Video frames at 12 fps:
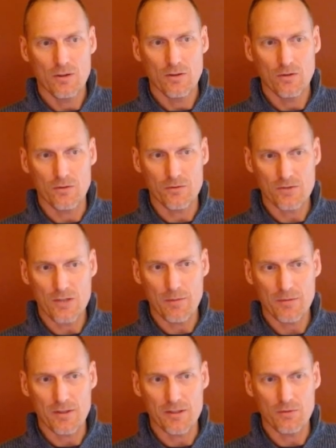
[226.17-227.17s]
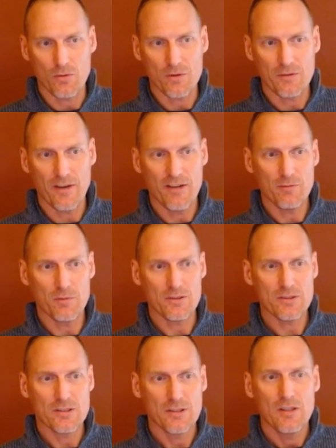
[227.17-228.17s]
You've stopped the e4, e5
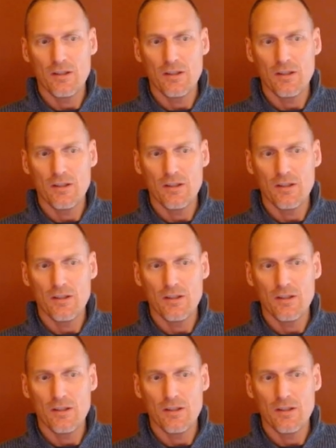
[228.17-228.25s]
push.